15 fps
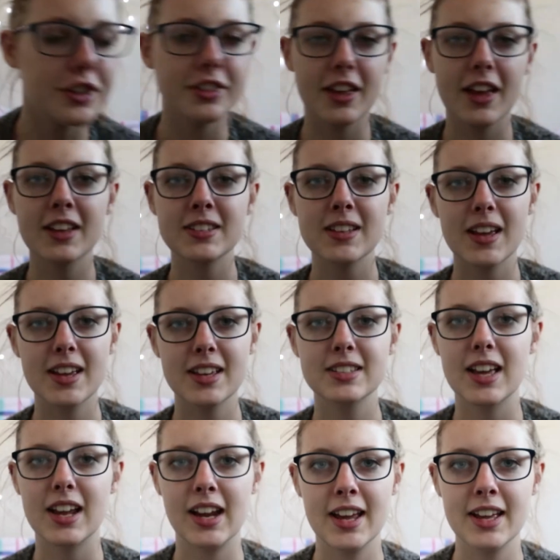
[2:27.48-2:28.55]
So this
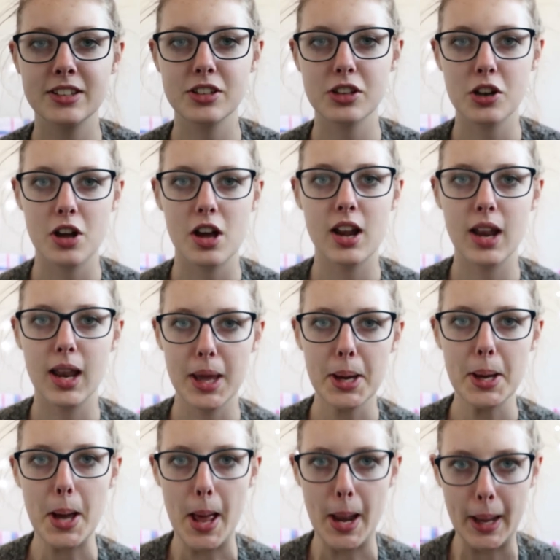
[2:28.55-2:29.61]
is a
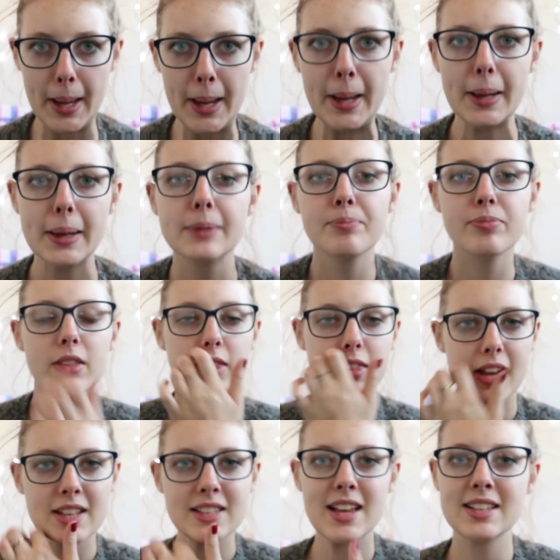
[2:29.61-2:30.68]

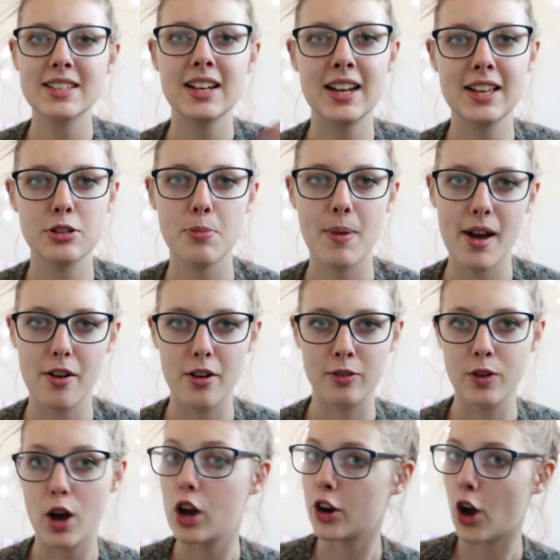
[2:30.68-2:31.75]
this is a little bit
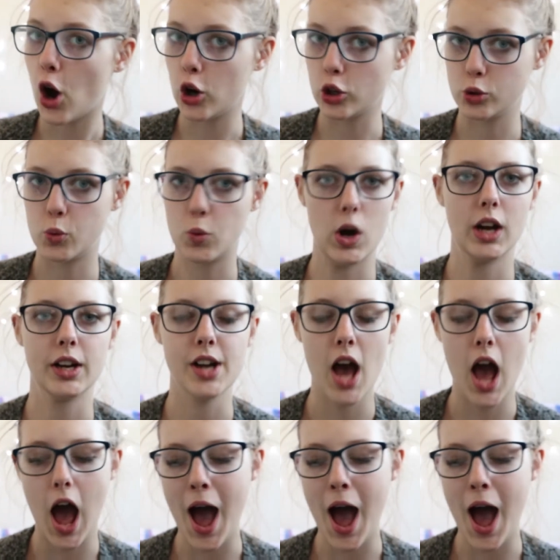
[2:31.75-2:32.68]
of an odd one.